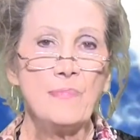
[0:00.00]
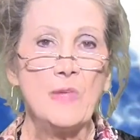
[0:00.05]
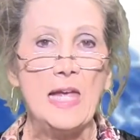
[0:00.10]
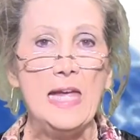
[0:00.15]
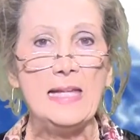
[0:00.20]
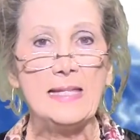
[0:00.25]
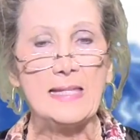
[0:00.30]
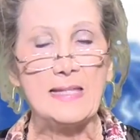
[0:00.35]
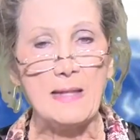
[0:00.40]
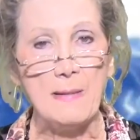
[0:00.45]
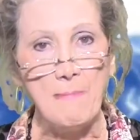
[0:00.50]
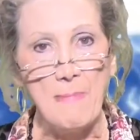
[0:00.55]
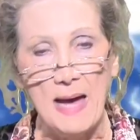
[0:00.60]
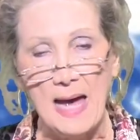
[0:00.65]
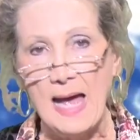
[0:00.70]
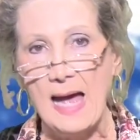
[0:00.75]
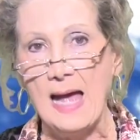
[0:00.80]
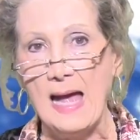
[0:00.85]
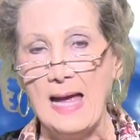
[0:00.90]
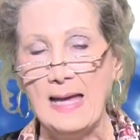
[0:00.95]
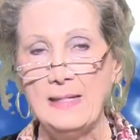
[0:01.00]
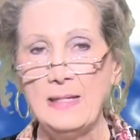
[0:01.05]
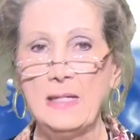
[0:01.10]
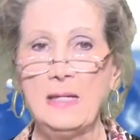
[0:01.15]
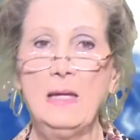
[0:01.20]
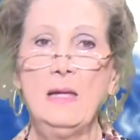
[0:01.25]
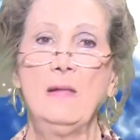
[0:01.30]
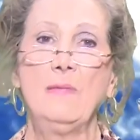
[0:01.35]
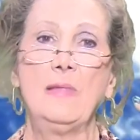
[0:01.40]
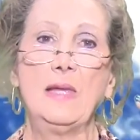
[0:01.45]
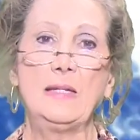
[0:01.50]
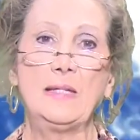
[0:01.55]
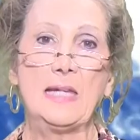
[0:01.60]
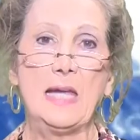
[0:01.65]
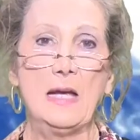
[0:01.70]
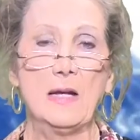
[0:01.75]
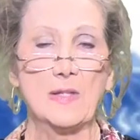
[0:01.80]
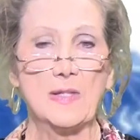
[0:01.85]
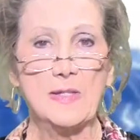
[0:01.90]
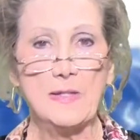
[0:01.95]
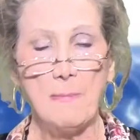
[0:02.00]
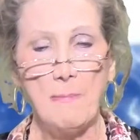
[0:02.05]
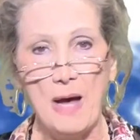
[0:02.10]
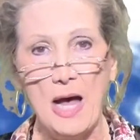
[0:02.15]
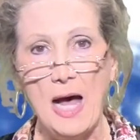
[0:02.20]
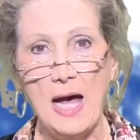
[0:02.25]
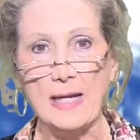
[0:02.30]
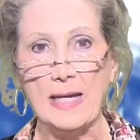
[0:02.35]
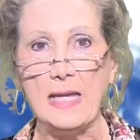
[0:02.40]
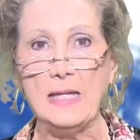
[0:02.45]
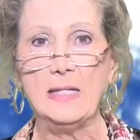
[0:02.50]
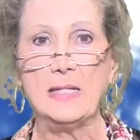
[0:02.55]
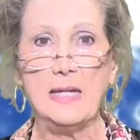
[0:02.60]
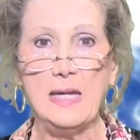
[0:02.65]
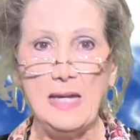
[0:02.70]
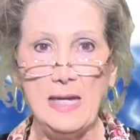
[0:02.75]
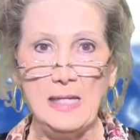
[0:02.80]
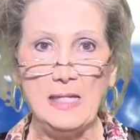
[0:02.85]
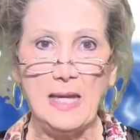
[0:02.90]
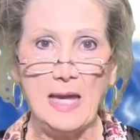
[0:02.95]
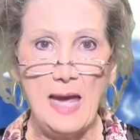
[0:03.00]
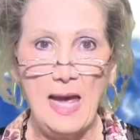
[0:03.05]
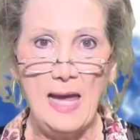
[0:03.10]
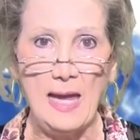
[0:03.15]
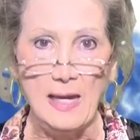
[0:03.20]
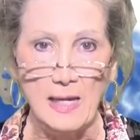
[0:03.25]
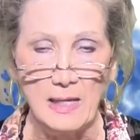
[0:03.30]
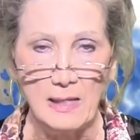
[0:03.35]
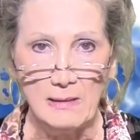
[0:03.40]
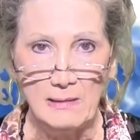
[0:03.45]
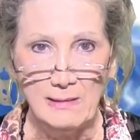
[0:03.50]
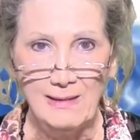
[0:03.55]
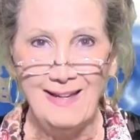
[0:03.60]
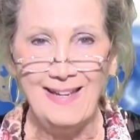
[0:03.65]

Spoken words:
It's the mind that tells the body to eat cake.